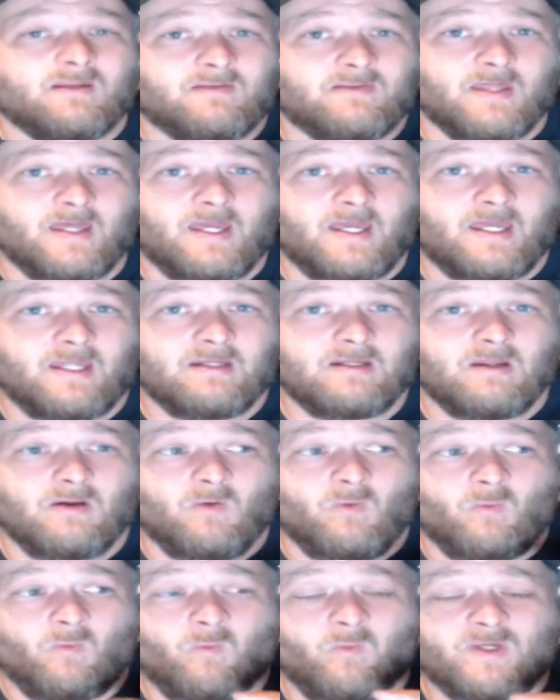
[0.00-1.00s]
that
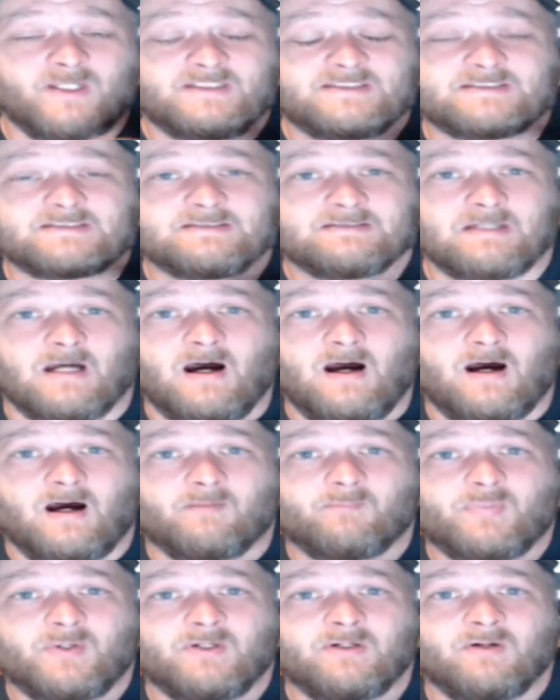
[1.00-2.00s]
we
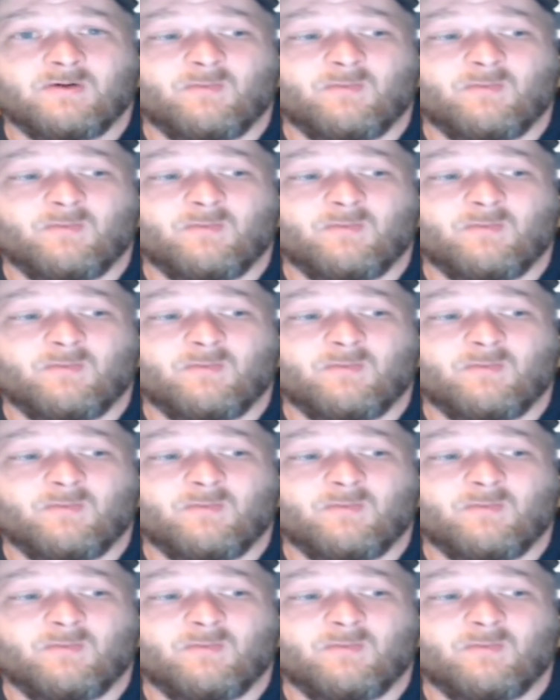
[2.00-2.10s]
stop